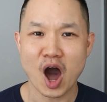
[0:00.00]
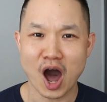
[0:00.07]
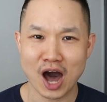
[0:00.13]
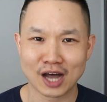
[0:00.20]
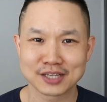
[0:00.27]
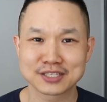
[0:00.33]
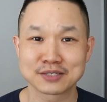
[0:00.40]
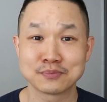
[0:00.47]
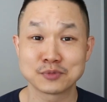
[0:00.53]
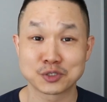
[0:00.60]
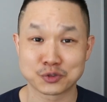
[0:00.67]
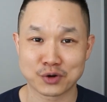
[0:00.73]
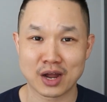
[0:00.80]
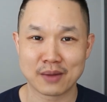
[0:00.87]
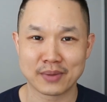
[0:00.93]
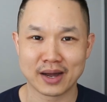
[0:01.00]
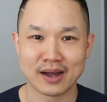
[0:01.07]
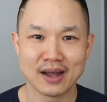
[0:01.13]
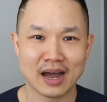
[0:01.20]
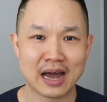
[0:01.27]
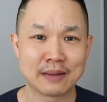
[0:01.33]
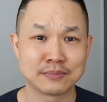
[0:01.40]
Awesome
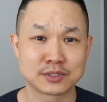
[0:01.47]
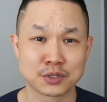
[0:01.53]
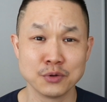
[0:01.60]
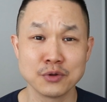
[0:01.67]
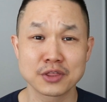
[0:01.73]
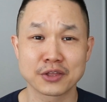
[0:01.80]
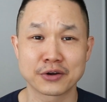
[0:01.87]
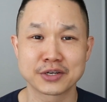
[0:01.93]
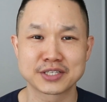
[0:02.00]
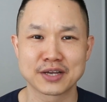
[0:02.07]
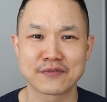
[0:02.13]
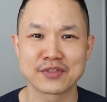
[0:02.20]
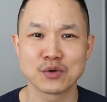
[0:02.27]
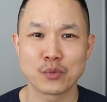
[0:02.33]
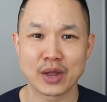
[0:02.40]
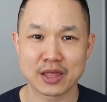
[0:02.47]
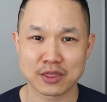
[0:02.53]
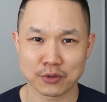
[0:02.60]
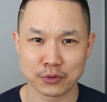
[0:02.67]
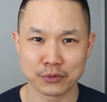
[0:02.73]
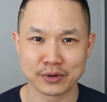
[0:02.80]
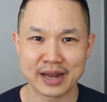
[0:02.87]
drama. I'm 2/3 of the way
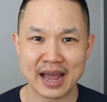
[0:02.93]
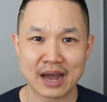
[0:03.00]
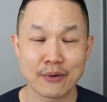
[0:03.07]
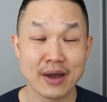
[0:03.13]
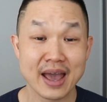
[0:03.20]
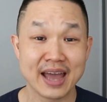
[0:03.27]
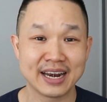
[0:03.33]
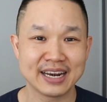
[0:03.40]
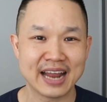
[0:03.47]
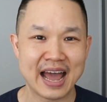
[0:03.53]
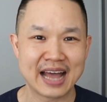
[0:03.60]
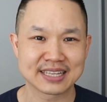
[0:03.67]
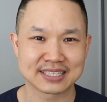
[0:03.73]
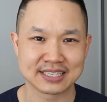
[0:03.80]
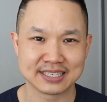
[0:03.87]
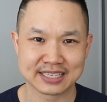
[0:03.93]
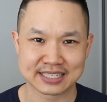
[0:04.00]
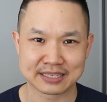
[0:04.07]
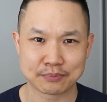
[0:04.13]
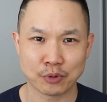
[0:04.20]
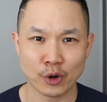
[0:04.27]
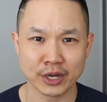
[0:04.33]
through now, and it hasn't
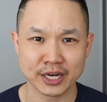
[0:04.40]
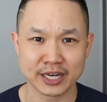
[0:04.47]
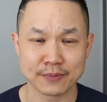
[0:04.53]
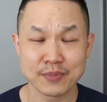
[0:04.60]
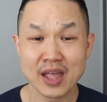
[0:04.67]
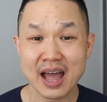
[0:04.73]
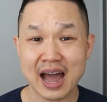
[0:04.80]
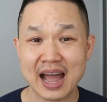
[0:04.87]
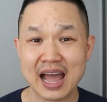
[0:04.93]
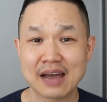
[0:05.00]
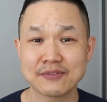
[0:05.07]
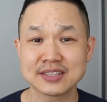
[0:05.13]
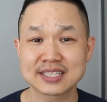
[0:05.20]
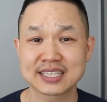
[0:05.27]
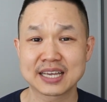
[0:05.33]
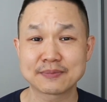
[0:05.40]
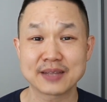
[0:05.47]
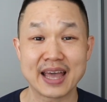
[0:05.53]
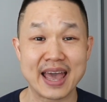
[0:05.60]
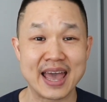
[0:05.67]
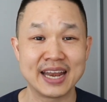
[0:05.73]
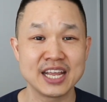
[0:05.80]
disappointed. I haven't skipped
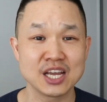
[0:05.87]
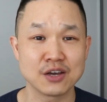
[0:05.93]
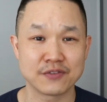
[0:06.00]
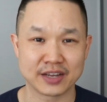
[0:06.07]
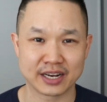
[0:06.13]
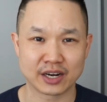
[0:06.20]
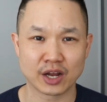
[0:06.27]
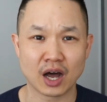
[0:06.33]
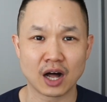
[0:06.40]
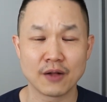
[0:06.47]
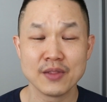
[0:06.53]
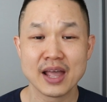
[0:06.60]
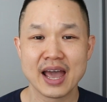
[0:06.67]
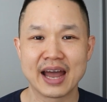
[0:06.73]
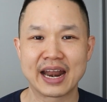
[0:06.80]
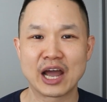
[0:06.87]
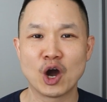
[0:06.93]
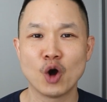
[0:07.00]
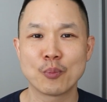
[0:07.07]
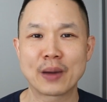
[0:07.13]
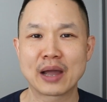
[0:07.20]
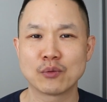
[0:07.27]
any of it at all, and I
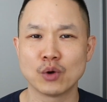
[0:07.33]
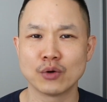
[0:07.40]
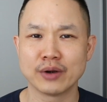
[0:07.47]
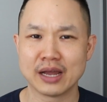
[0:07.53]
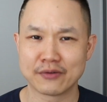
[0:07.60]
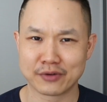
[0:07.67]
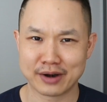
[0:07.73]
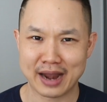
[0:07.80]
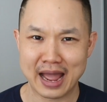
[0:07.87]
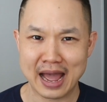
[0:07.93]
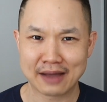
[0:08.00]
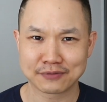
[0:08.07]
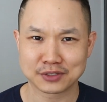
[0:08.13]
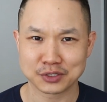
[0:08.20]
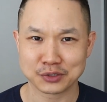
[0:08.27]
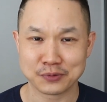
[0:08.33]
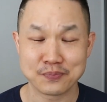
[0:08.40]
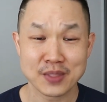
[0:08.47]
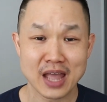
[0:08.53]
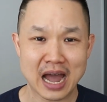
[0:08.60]
hope I won't ever have to.